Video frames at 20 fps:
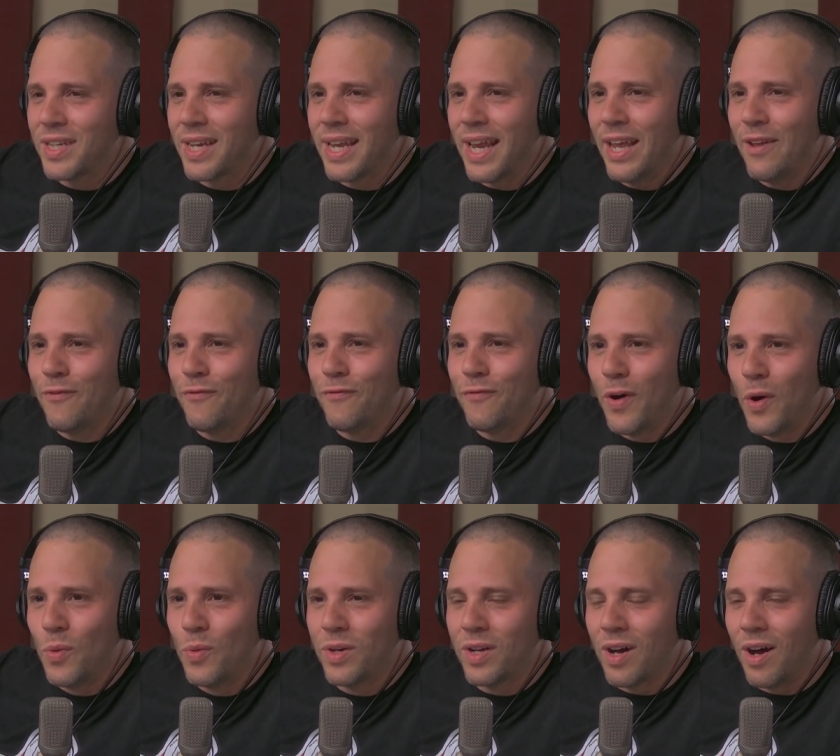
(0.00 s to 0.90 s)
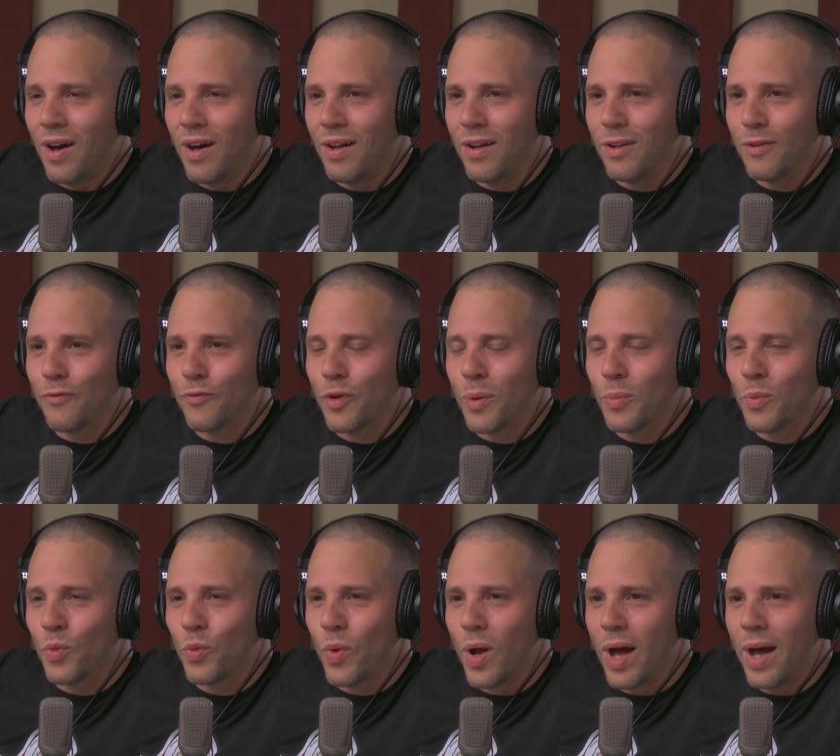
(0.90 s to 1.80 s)
to get a phone call
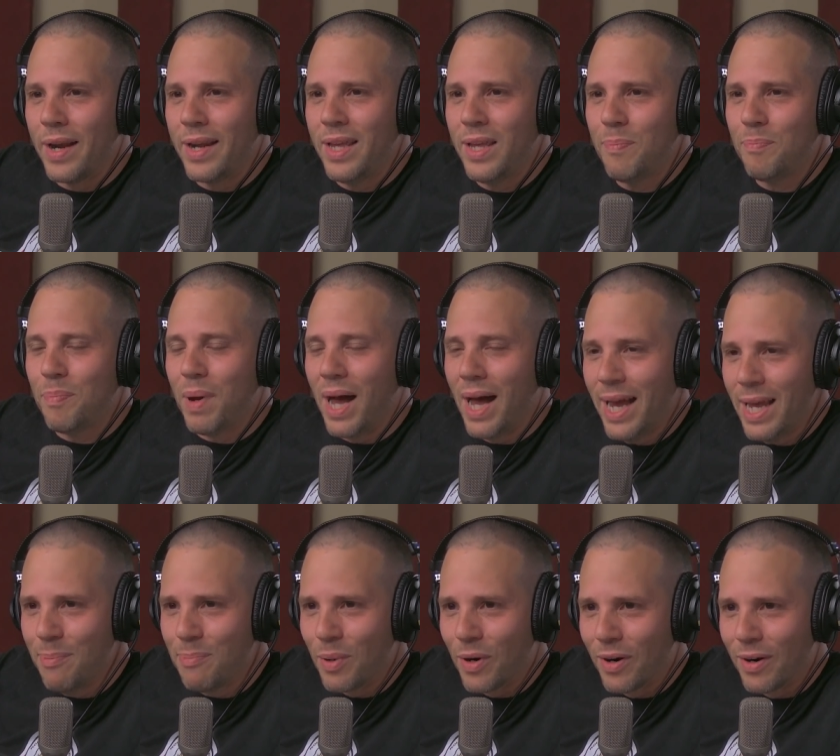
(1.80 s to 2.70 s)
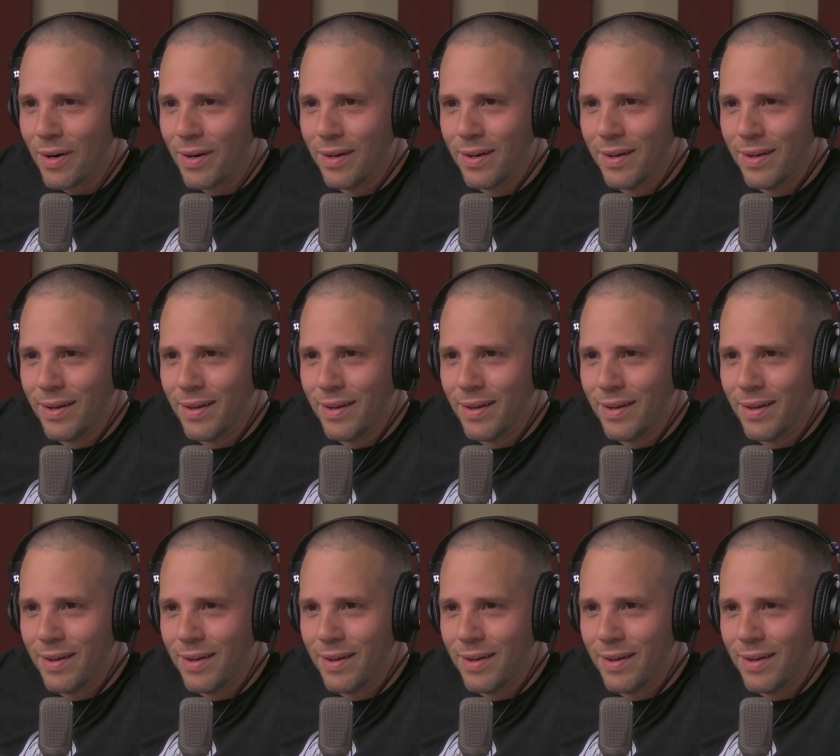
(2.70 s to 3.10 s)
from Roddy Piper.